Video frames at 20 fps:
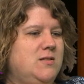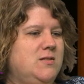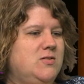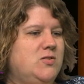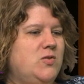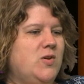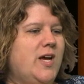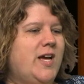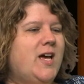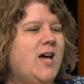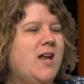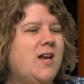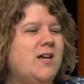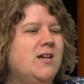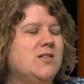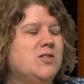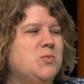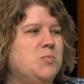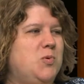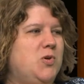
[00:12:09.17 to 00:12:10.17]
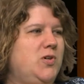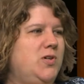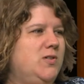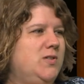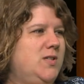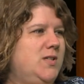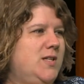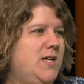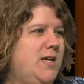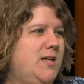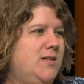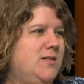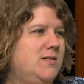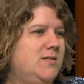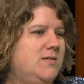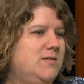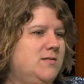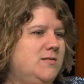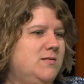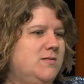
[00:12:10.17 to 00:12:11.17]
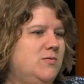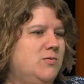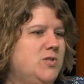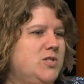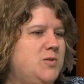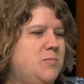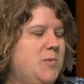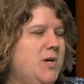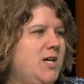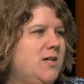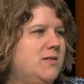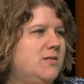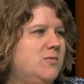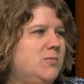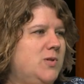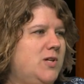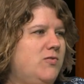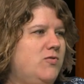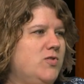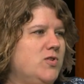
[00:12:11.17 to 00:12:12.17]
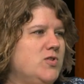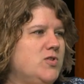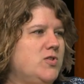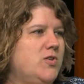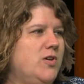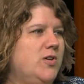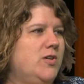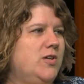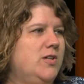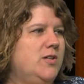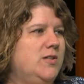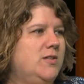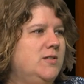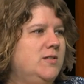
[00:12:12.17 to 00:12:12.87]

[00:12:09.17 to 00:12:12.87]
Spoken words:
So I kind of got spoiled in that respect when I first started.